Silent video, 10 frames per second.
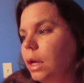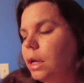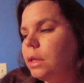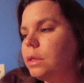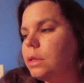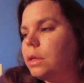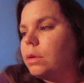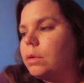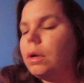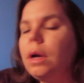And
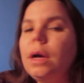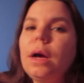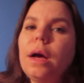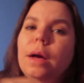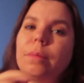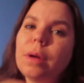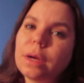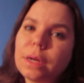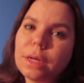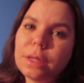so I'm not
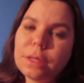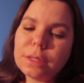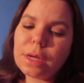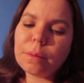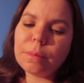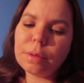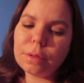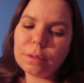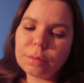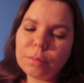going to get this up
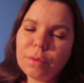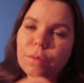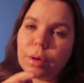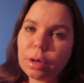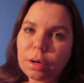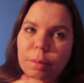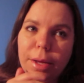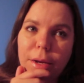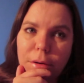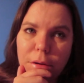before I go to
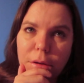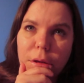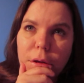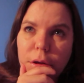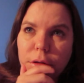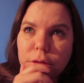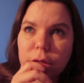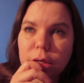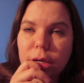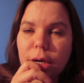bed. So
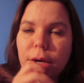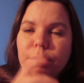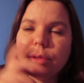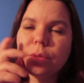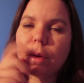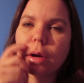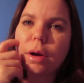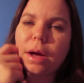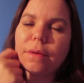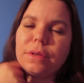I'll get it up tomorrow
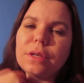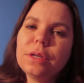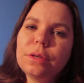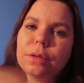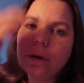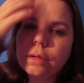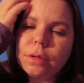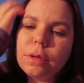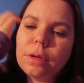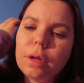afternoon
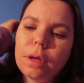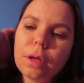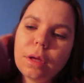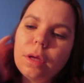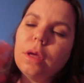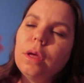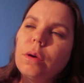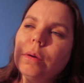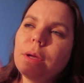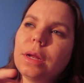
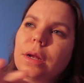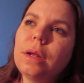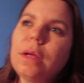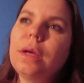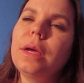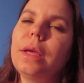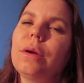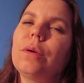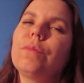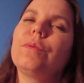when I get
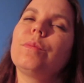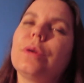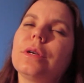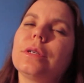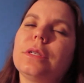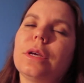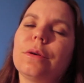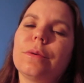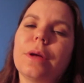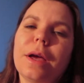home from work.
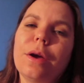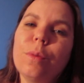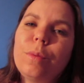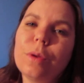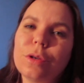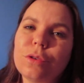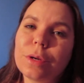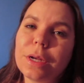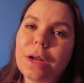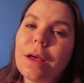So I hope you
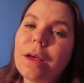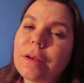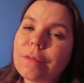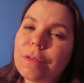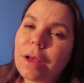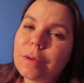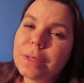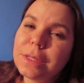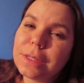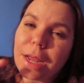enjoyed
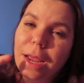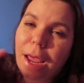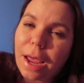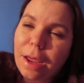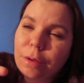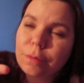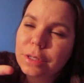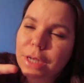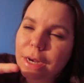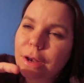Vlogmas Day 8,
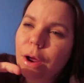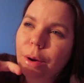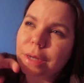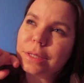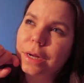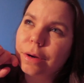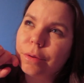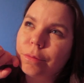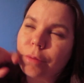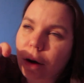which I know I said it
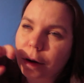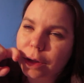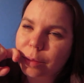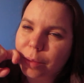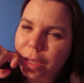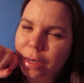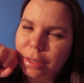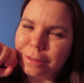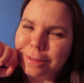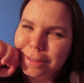wrong in the beginning.